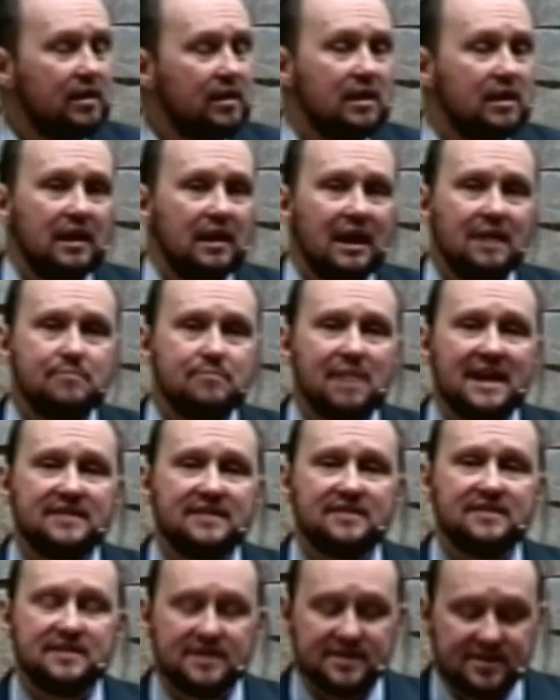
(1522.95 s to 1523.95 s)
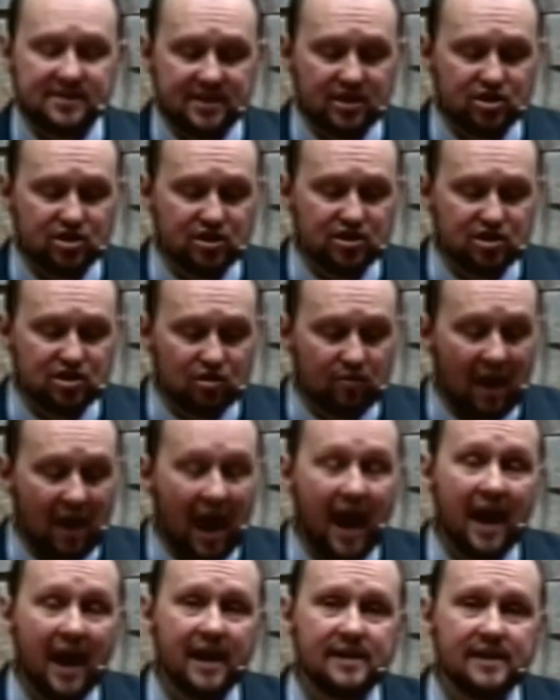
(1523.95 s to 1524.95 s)
and make the decision to
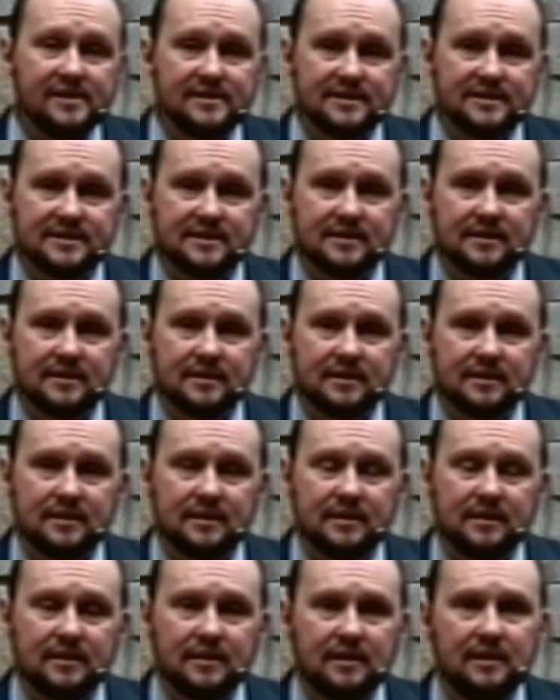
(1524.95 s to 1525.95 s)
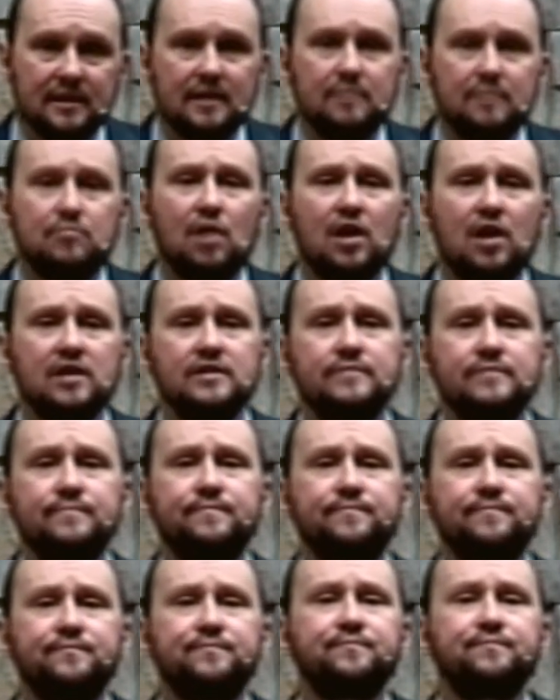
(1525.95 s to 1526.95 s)
rise. Martin,
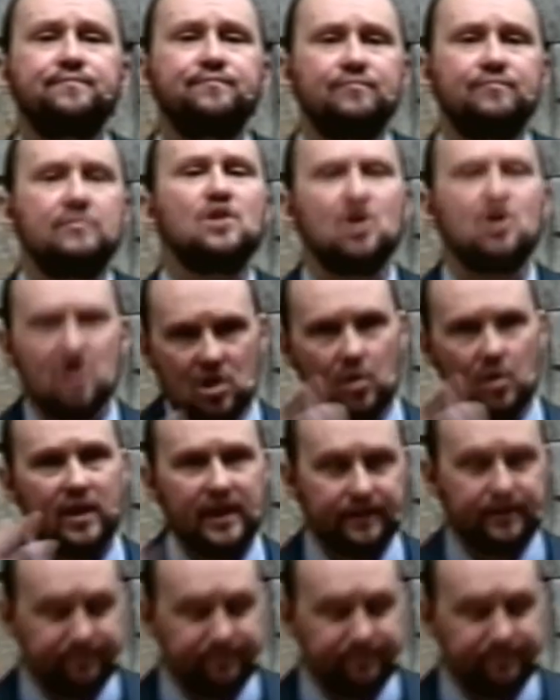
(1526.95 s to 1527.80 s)
you can go ahead.